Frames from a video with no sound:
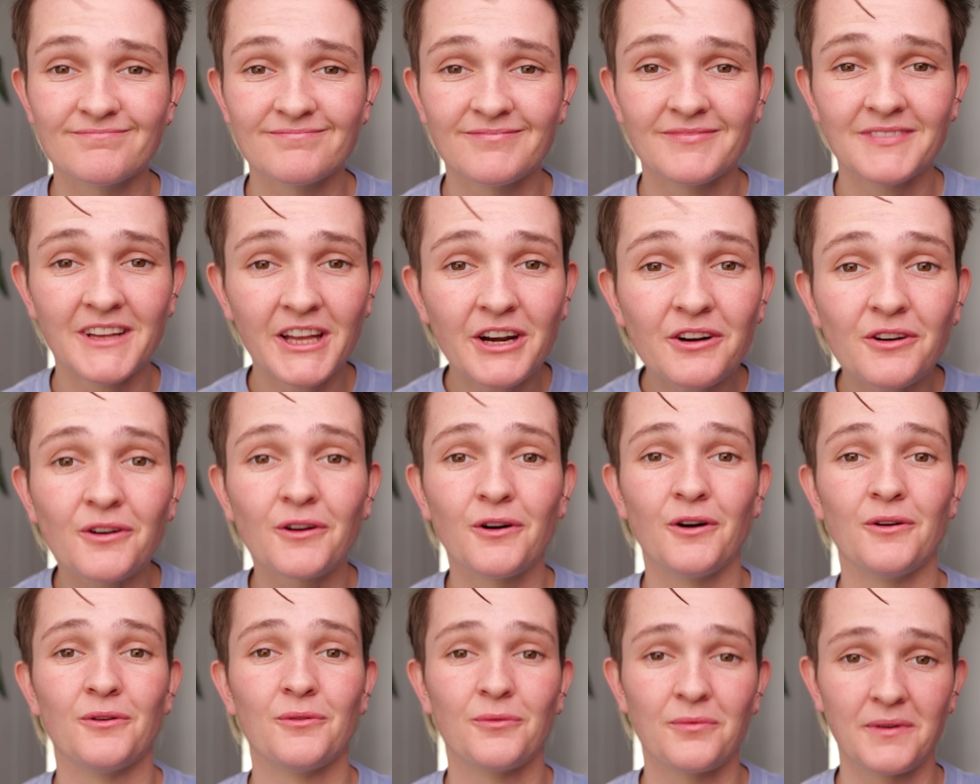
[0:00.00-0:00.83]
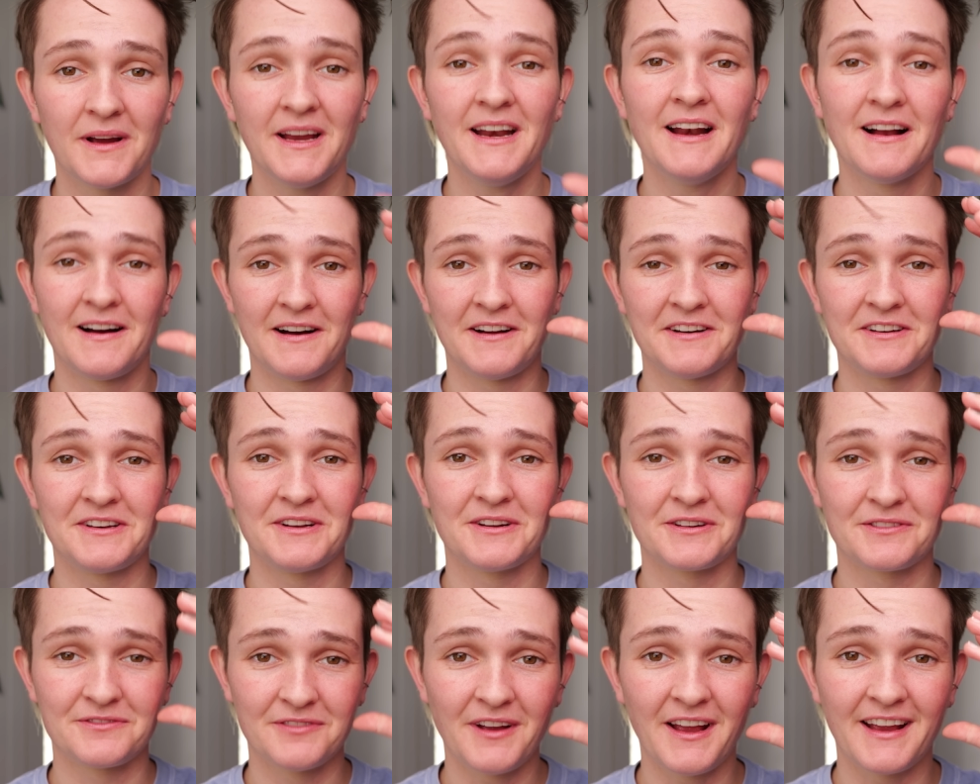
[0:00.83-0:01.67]
Literal weight on
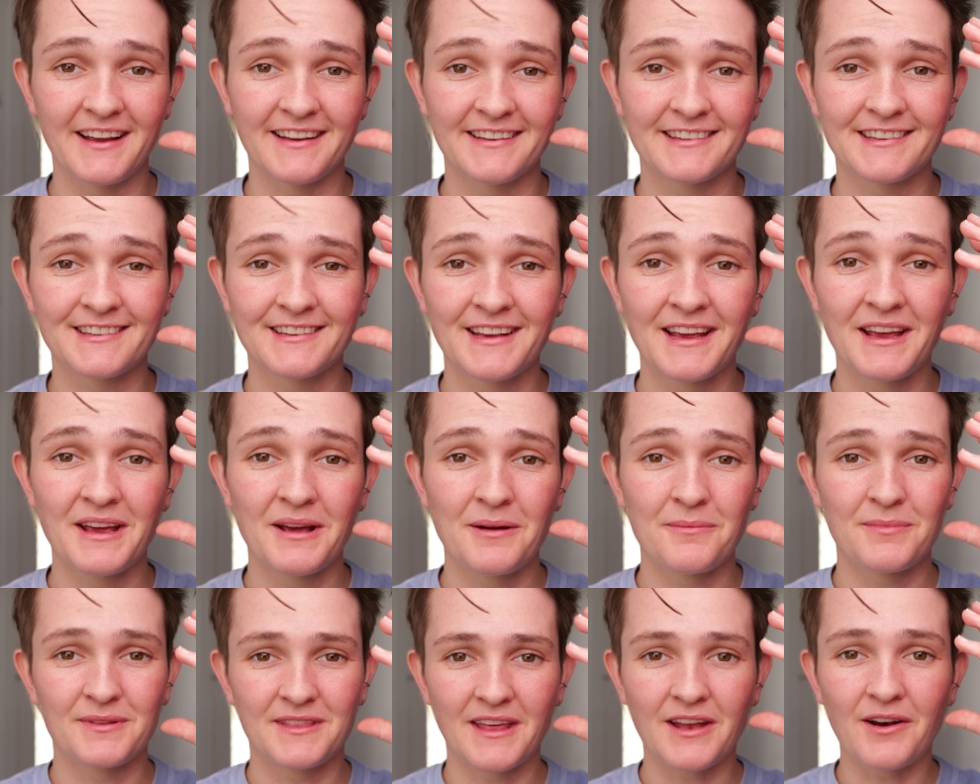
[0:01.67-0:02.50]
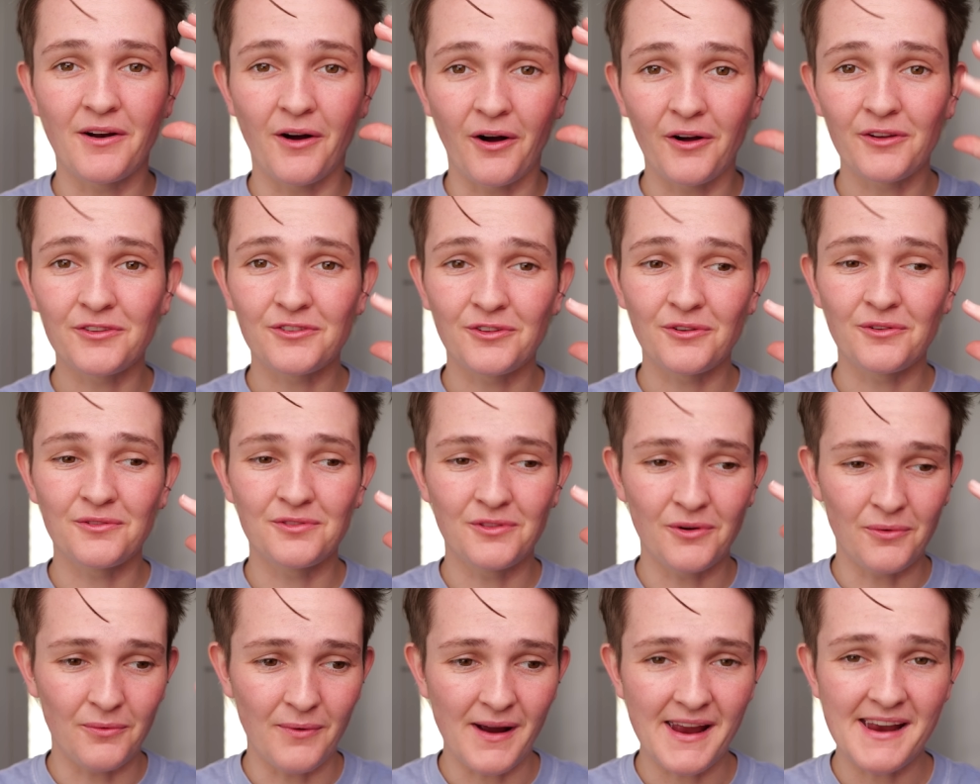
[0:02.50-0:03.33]
your face, but then also
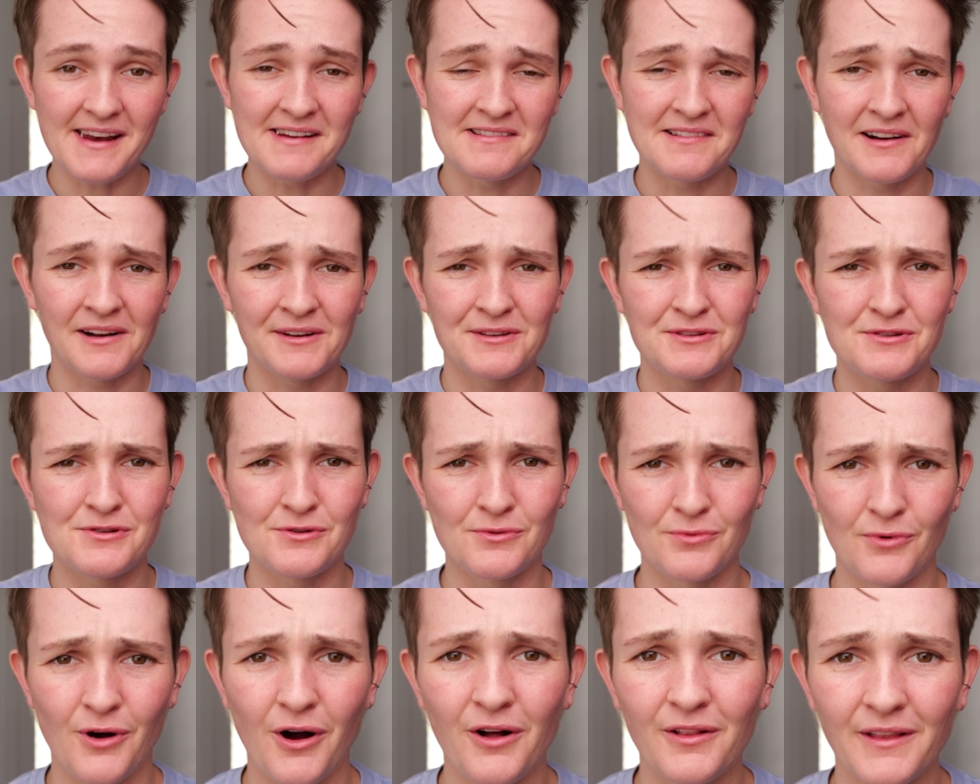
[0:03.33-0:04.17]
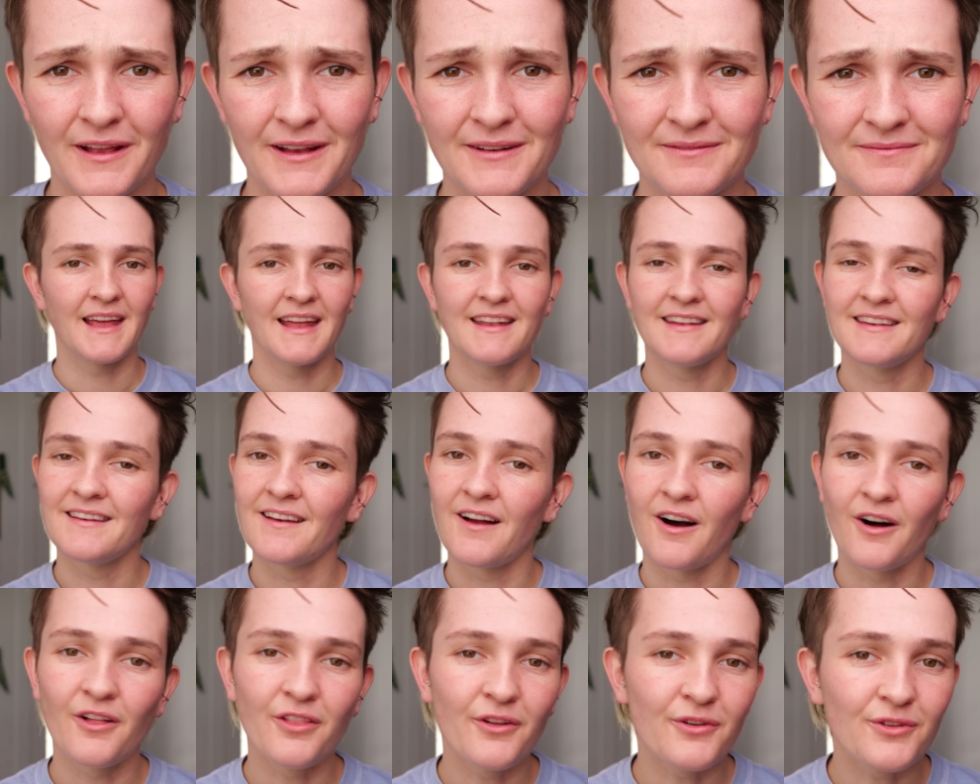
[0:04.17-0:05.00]
the weight on your wallet. And
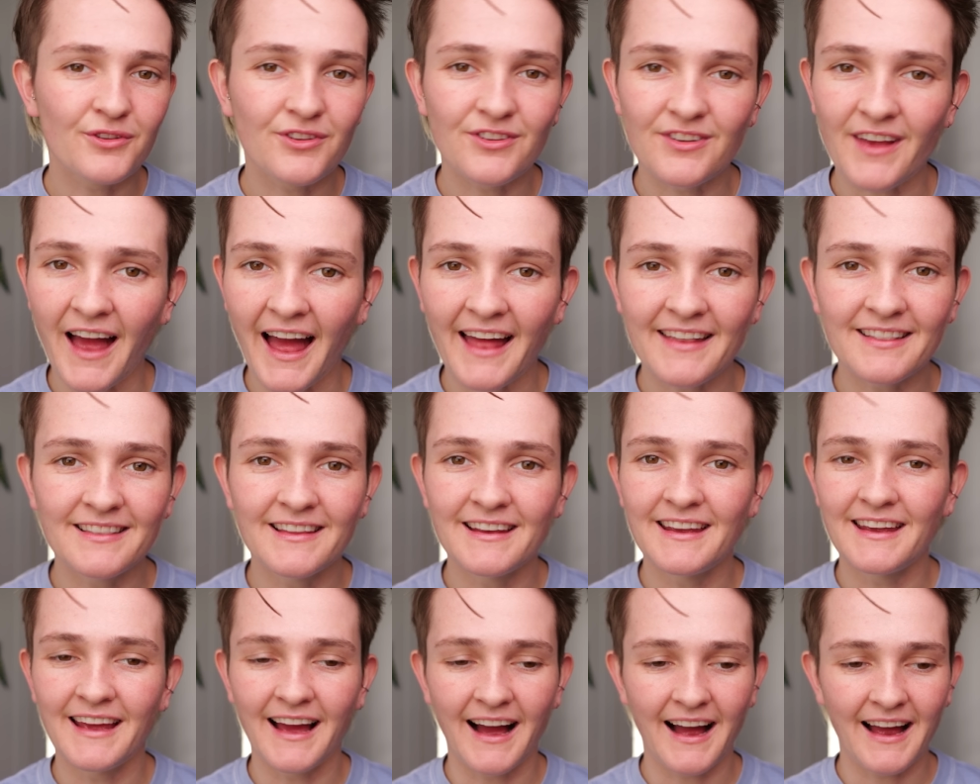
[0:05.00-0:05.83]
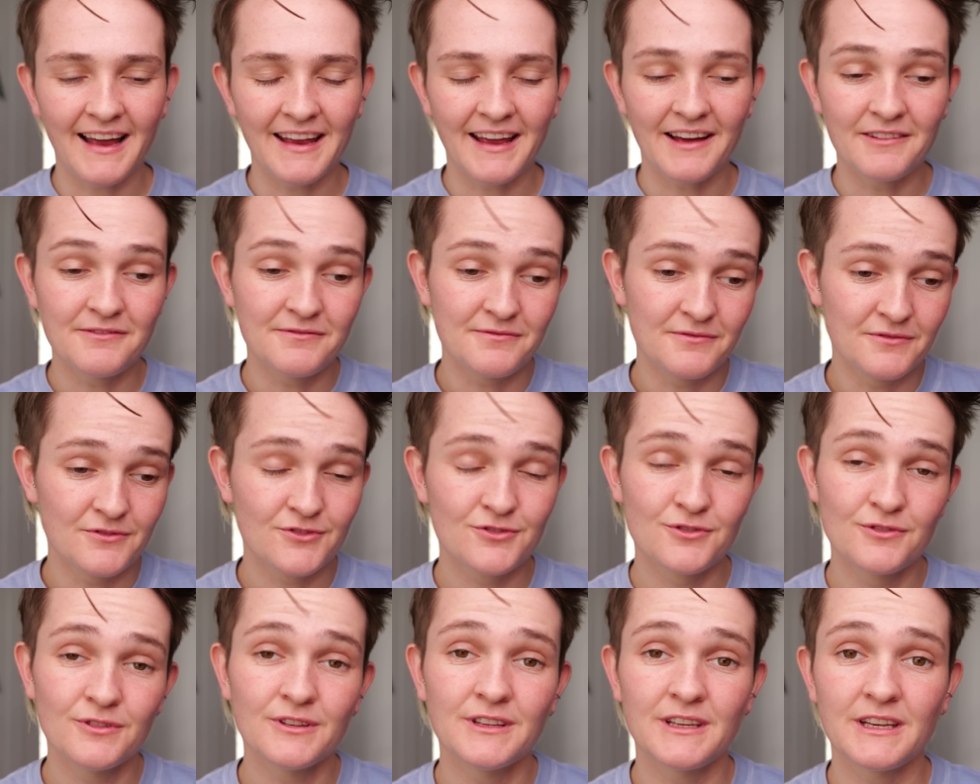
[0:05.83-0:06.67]
although sadly, I have
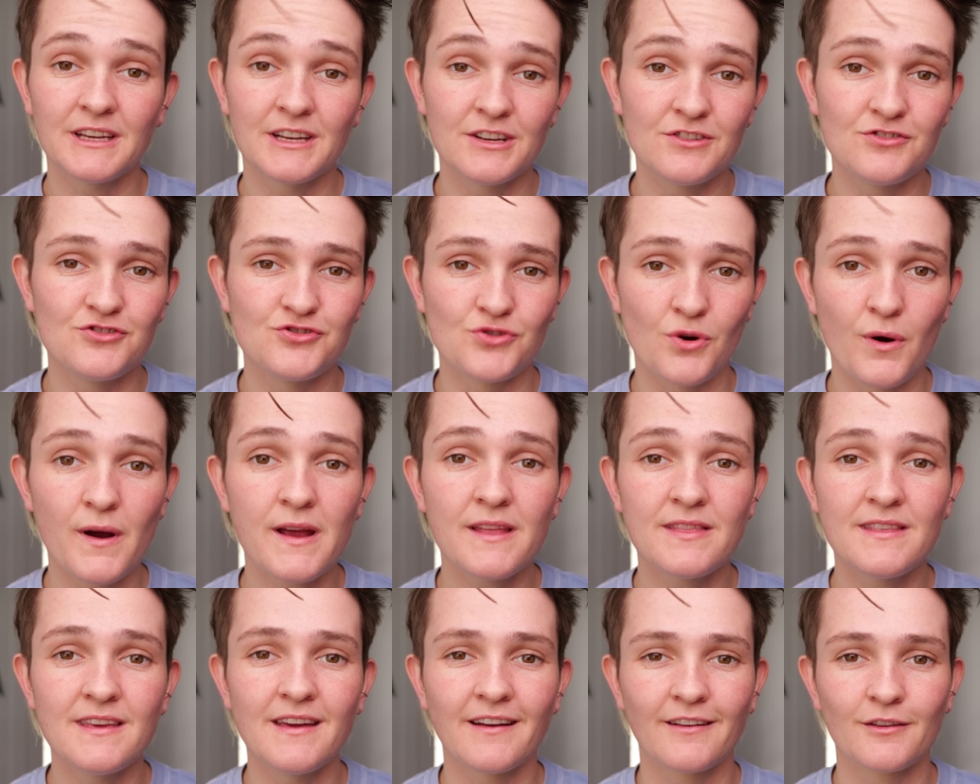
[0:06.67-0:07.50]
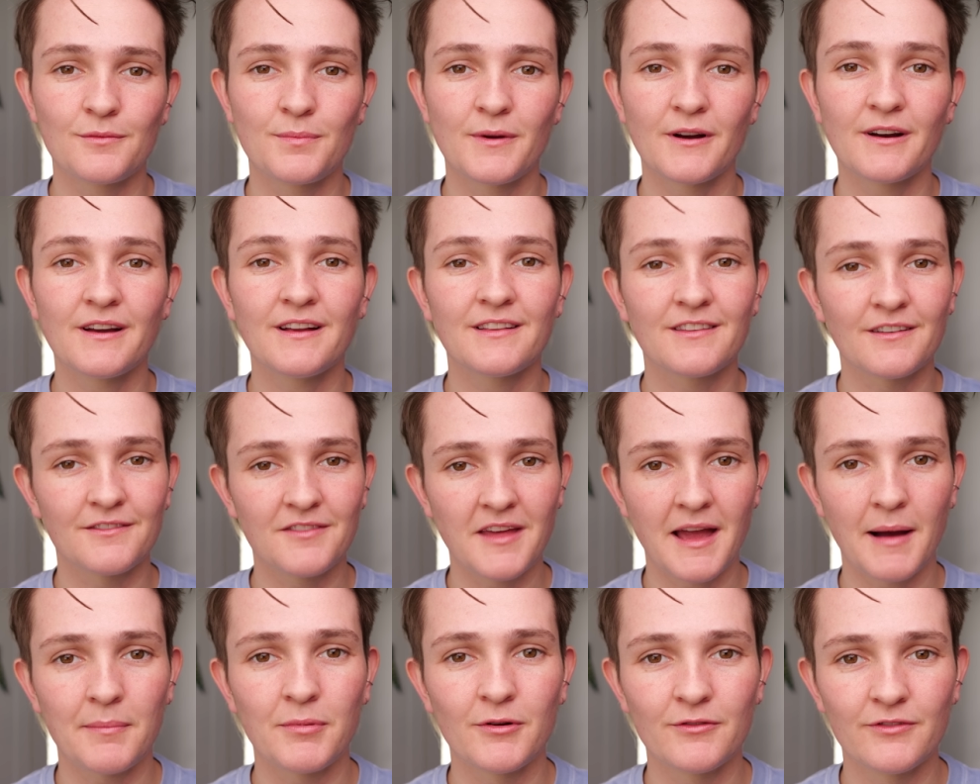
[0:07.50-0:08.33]
truly enjoyed the experience of
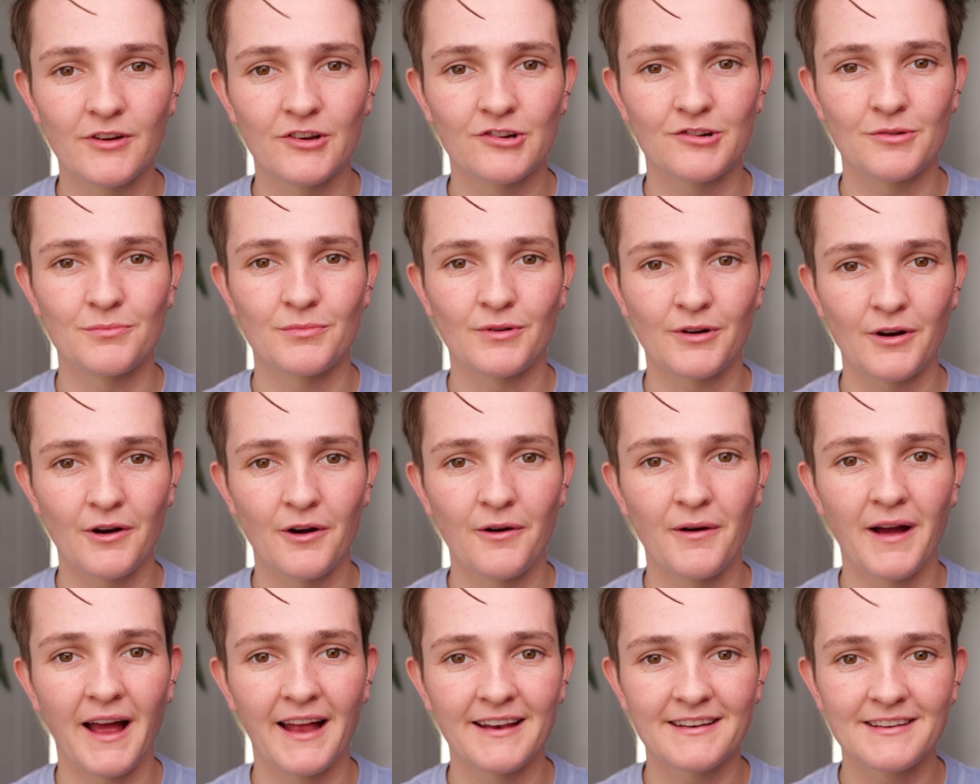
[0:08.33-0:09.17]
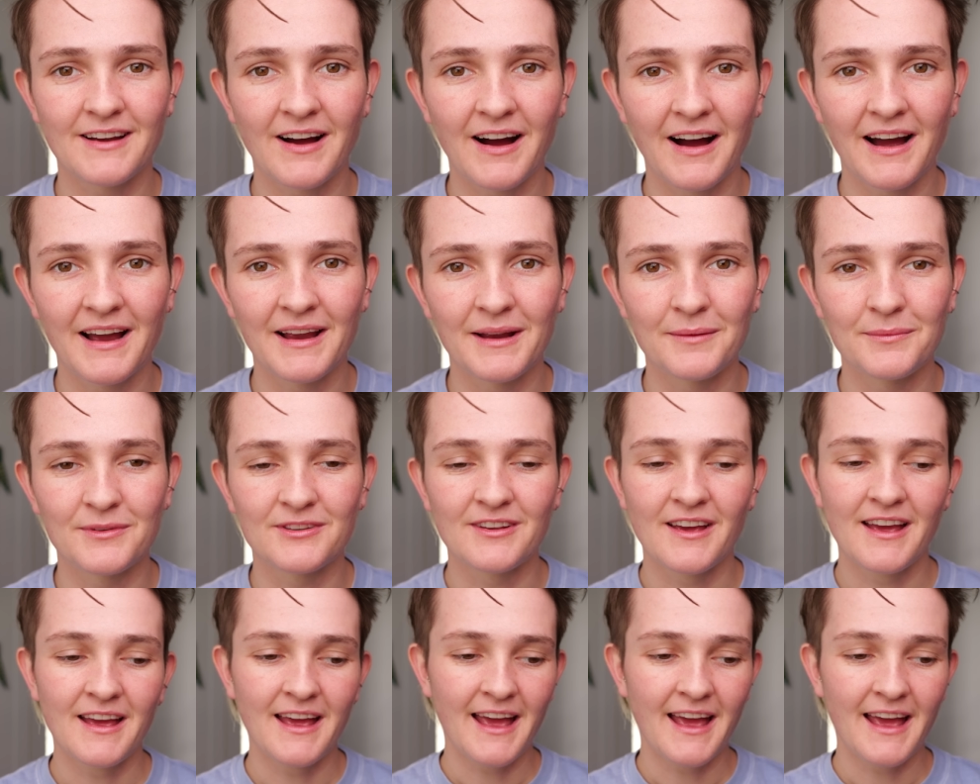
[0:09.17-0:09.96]
the Apple Vision Pro at times,